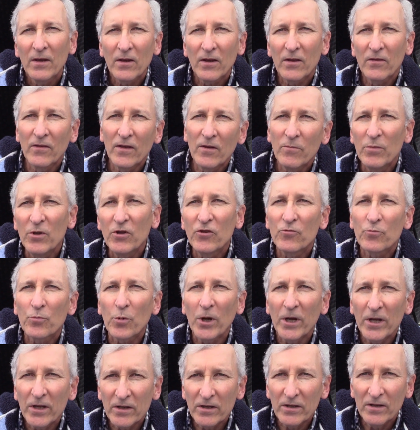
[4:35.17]
and then be
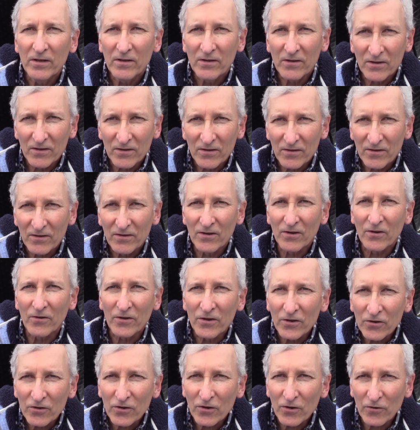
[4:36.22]
sprayed you know,
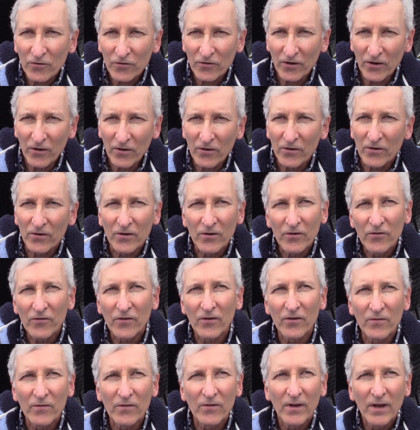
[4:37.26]
into your cylinders
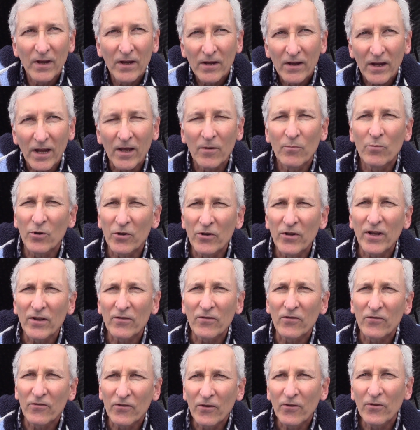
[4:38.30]
and, and
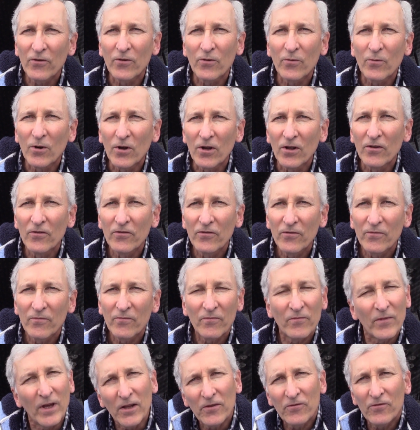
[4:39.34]
protect the cylinder walls.
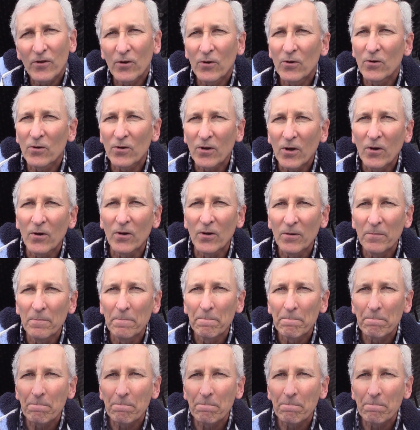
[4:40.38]
That's the whole goal.